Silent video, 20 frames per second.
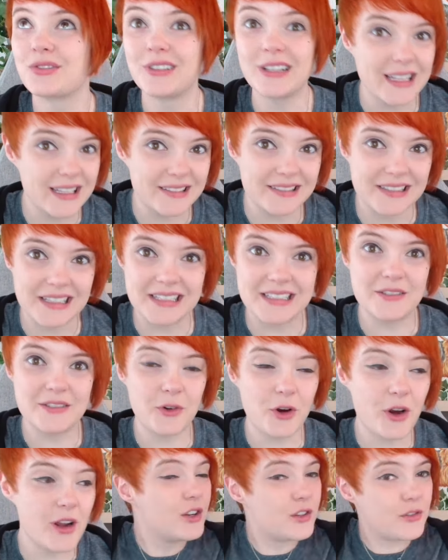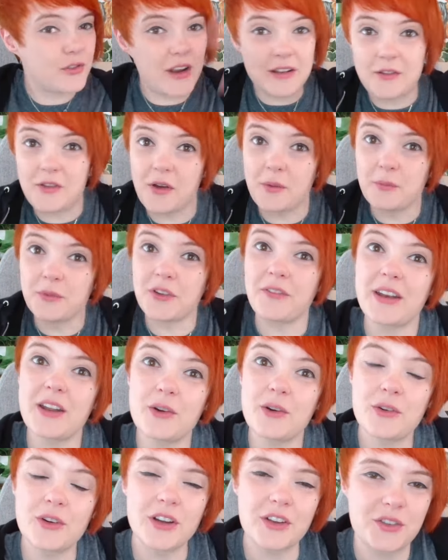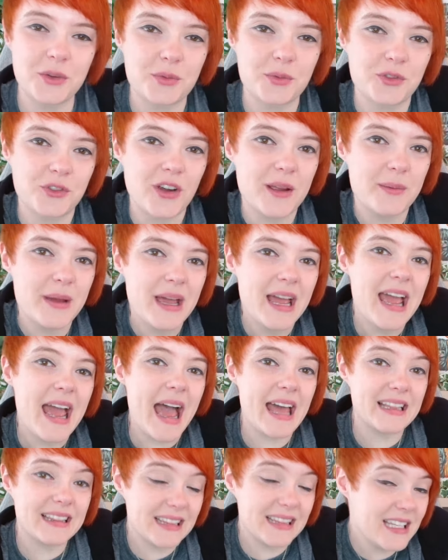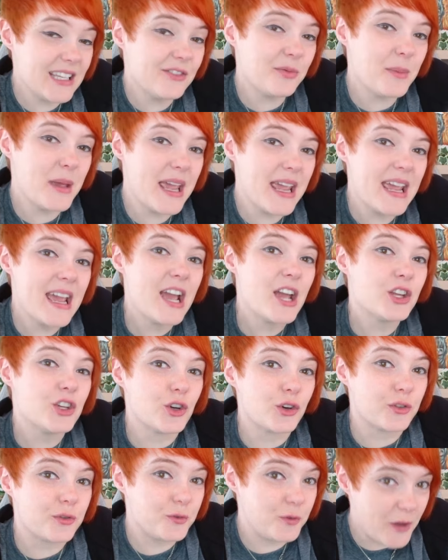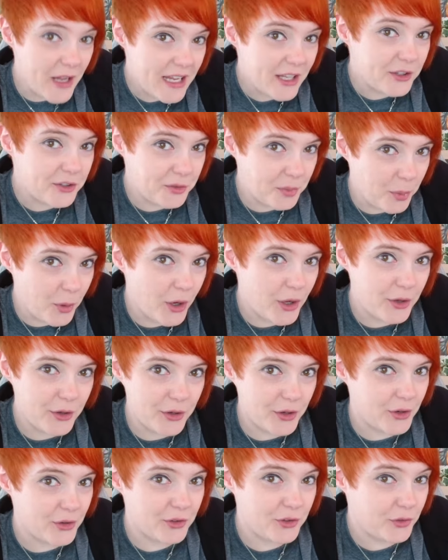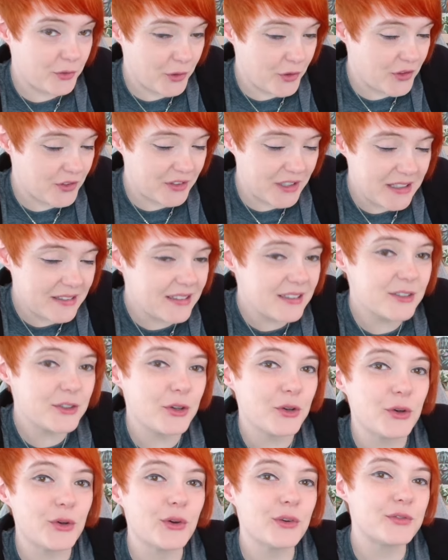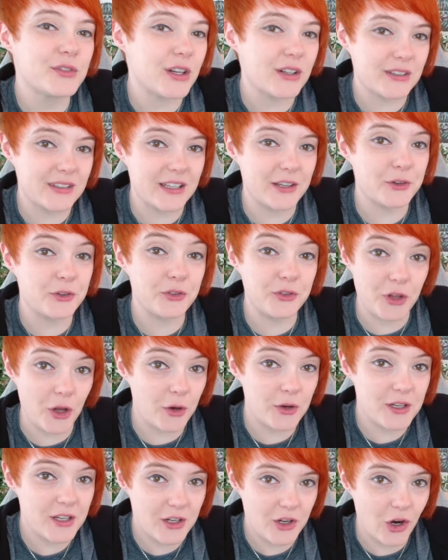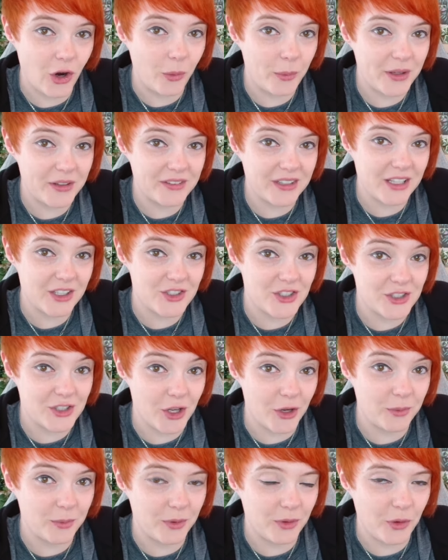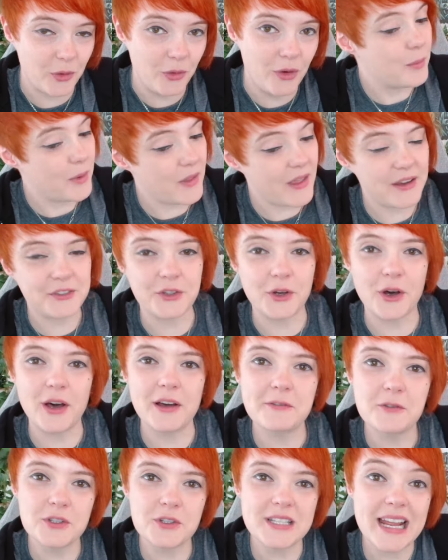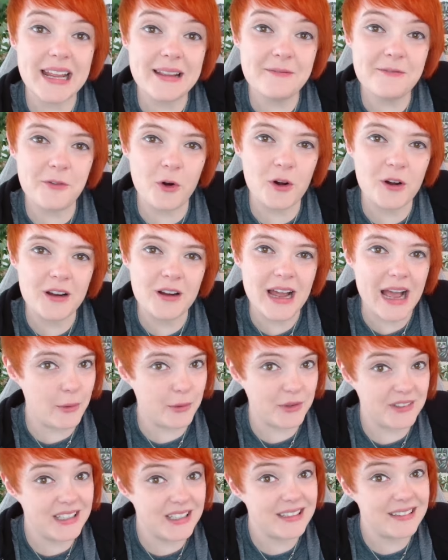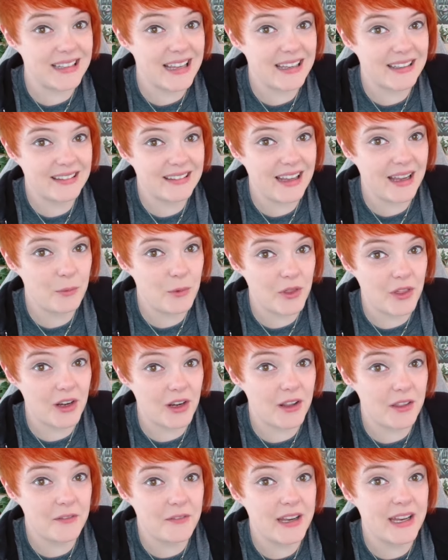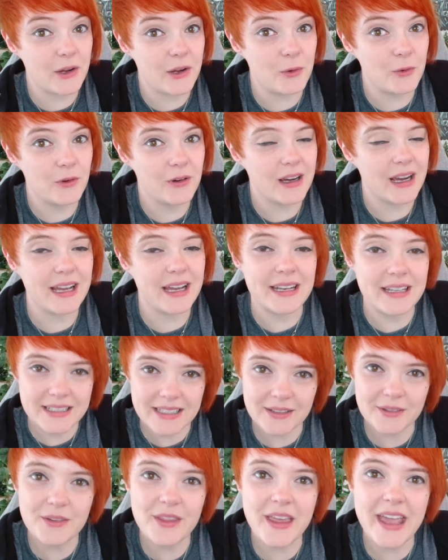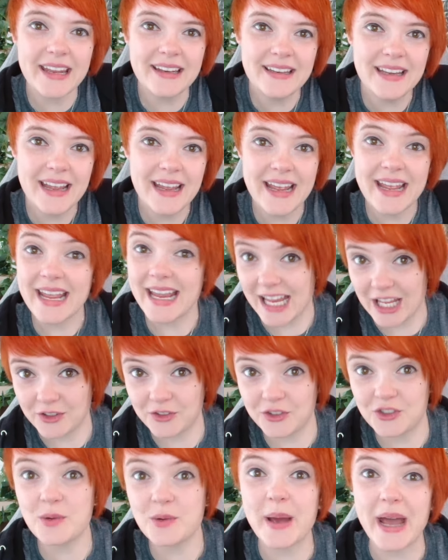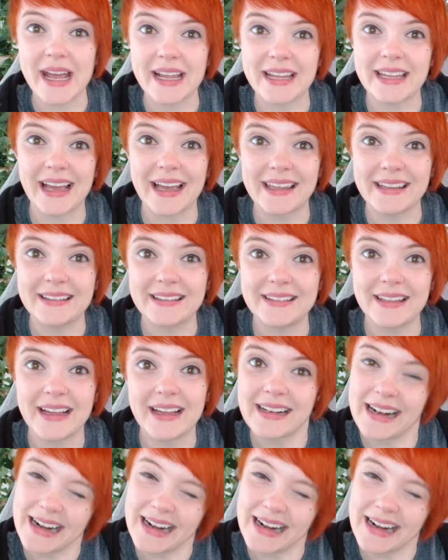Really excited for it. Don't forget to thumbs up the video, click subscribe, and leave me your fake spoilers for the season 2 of Ducktales down in the comment section down below. But that's all I've got time for. I will see you next time with another video. And until then, haste you back, guys.